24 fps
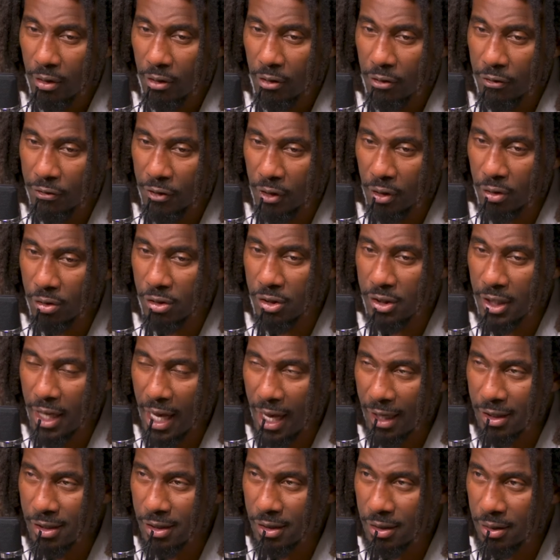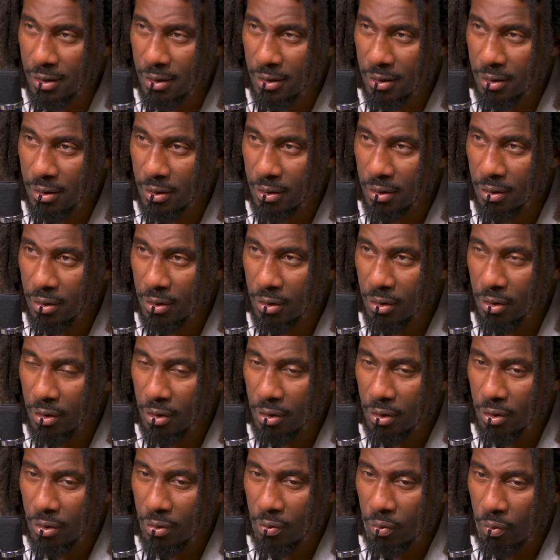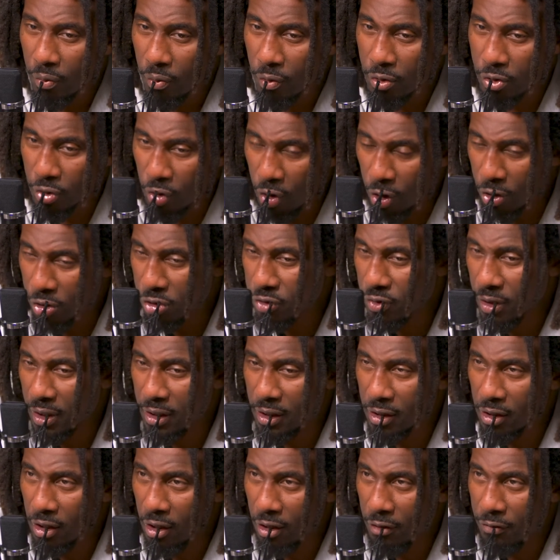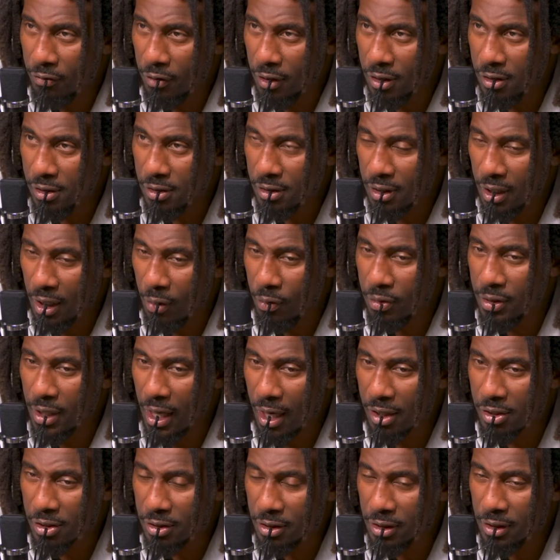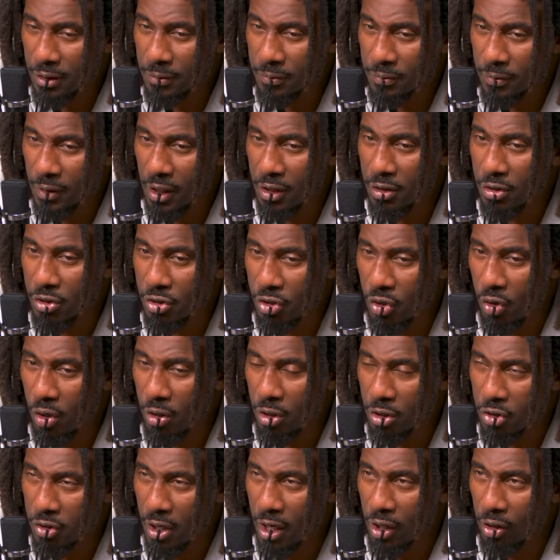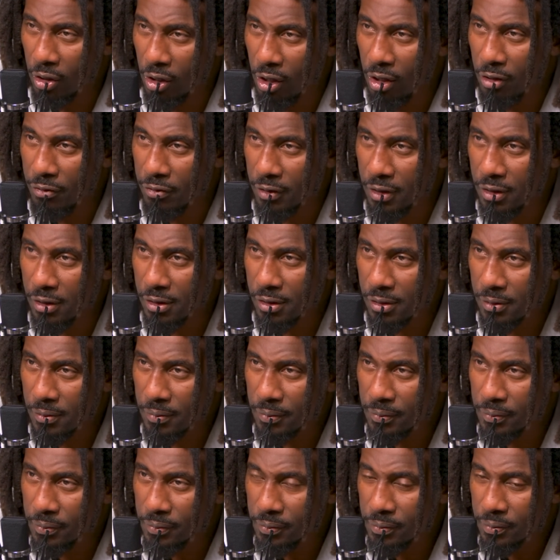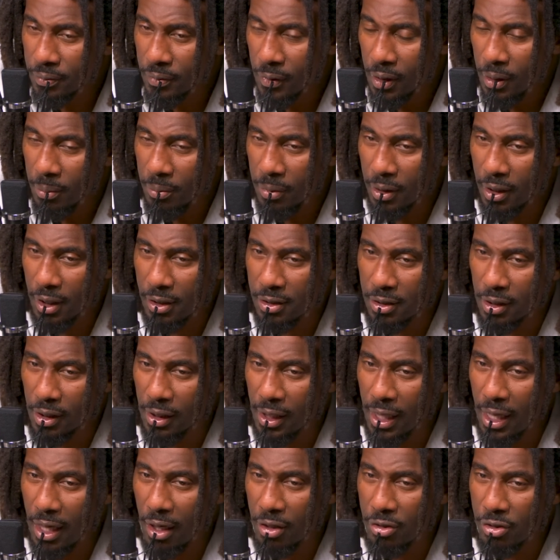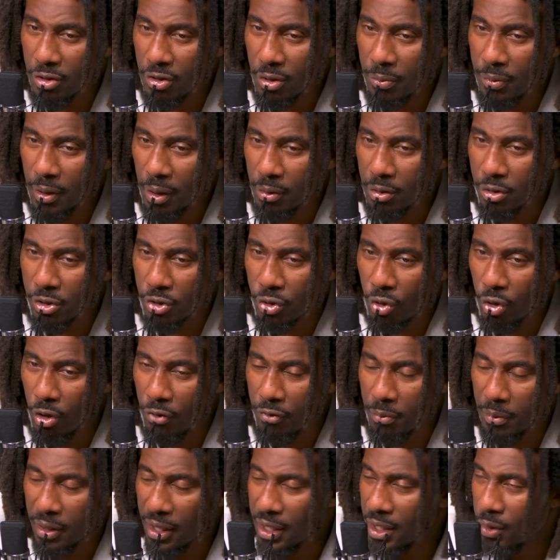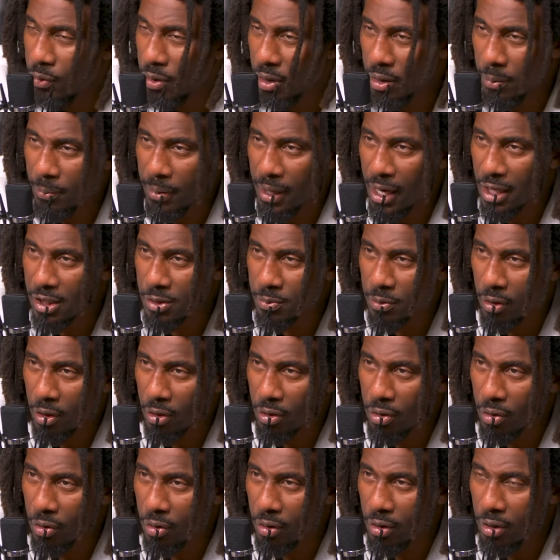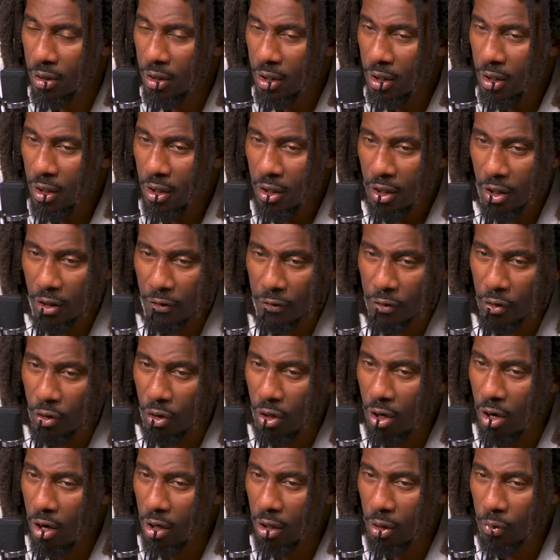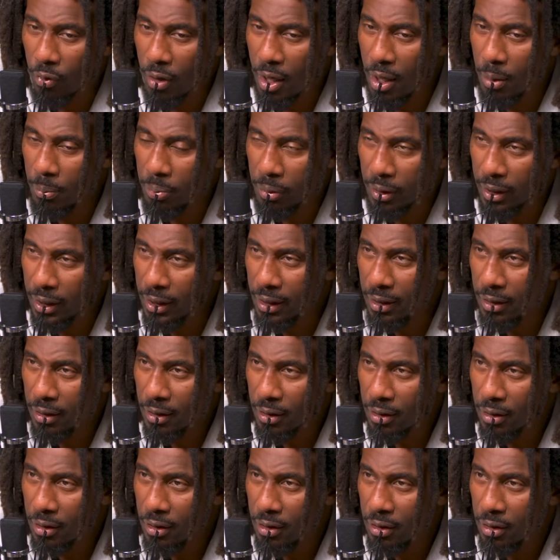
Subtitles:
Phil Jackson was orchestrating the offense. I was actually enjoying the triangle offense because it allows you to be able to score from anywhere on the basketball court. If you're an all-around player,